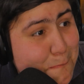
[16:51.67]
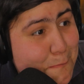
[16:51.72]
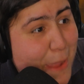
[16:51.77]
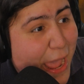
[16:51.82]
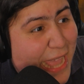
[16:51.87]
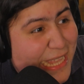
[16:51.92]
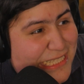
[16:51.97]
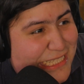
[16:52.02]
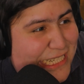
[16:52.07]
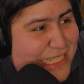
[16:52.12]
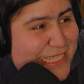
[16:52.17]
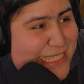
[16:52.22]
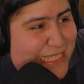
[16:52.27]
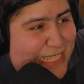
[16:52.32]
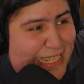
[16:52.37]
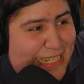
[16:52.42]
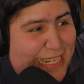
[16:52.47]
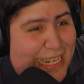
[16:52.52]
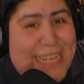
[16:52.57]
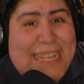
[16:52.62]
Imagine
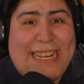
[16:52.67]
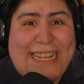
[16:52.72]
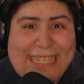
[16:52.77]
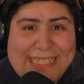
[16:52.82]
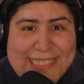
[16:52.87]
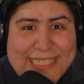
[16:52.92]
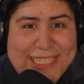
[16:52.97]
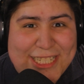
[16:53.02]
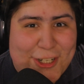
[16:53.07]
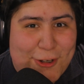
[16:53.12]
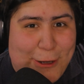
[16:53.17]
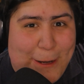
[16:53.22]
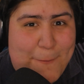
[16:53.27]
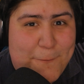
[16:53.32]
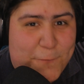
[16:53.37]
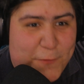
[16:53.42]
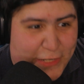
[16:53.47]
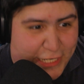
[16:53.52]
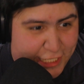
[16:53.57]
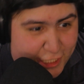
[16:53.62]
sending an
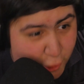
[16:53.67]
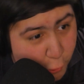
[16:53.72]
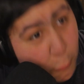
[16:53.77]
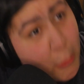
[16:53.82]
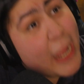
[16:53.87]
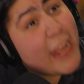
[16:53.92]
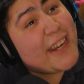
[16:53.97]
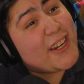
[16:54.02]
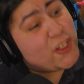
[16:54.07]
Instagram video.